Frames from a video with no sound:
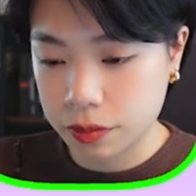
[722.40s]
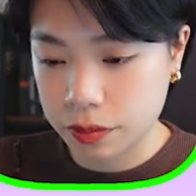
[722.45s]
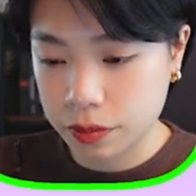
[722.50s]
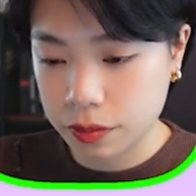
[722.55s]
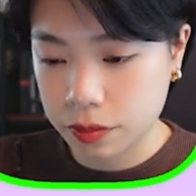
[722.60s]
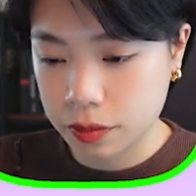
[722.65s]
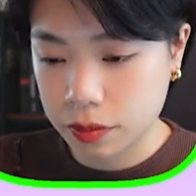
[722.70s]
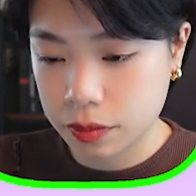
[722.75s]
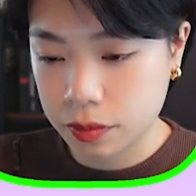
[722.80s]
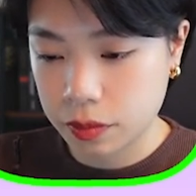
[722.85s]

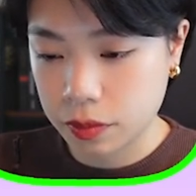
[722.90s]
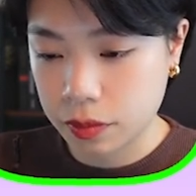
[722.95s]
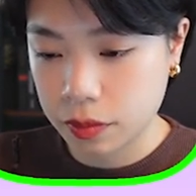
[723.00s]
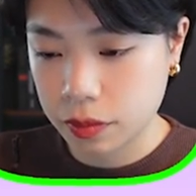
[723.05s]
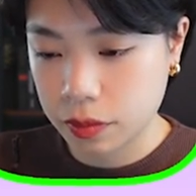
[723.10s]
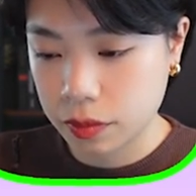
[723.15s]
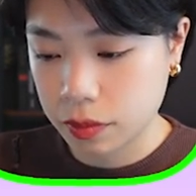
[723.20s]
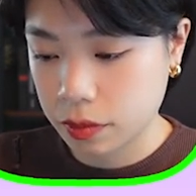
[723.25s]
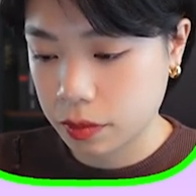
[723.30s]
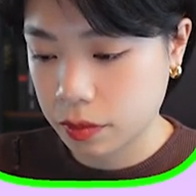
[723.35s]

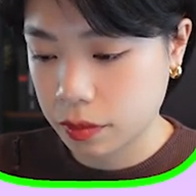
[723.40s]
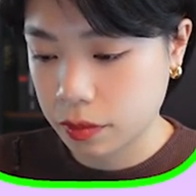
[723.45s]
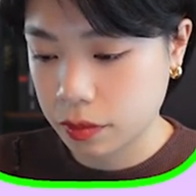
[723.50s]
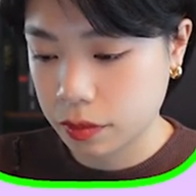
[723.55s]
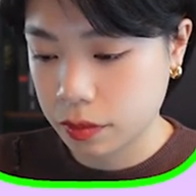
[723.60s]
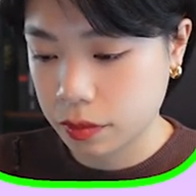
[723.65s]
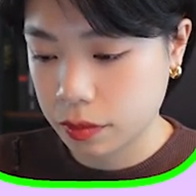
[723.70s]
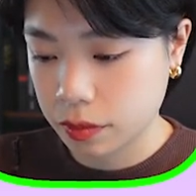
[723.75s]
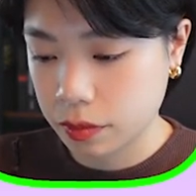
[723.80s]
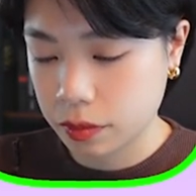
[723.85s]

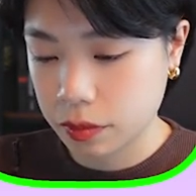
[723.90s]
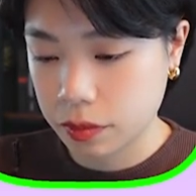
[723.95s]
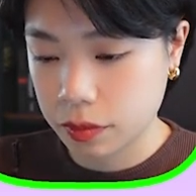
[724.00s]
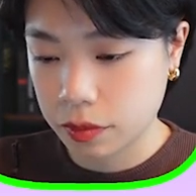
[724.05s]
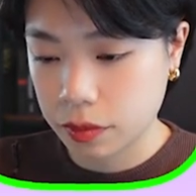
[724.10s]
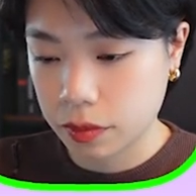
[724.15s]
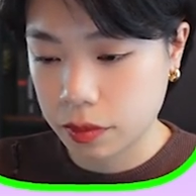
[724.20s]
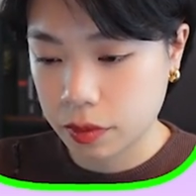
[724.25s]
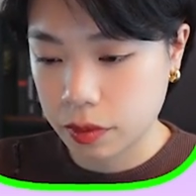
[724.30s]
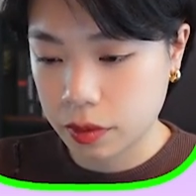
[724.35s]

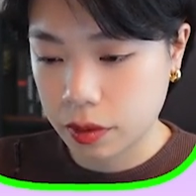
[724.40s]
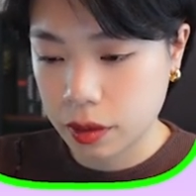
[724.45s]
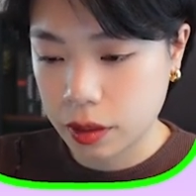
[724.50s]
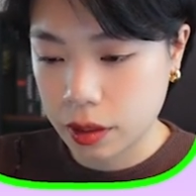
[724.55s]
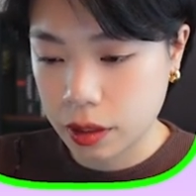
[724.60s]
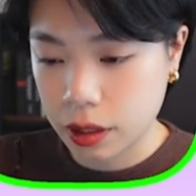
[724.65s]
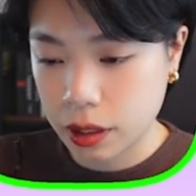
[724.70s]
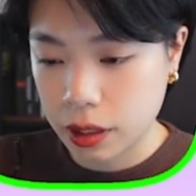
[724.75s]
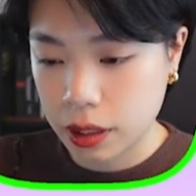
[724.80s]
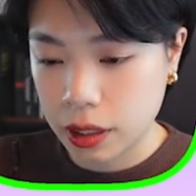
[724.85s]

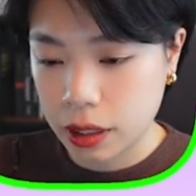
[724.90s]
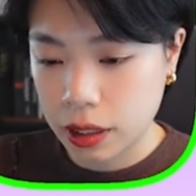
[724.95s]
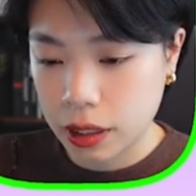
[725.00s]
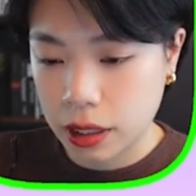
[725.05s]
(no one is talking)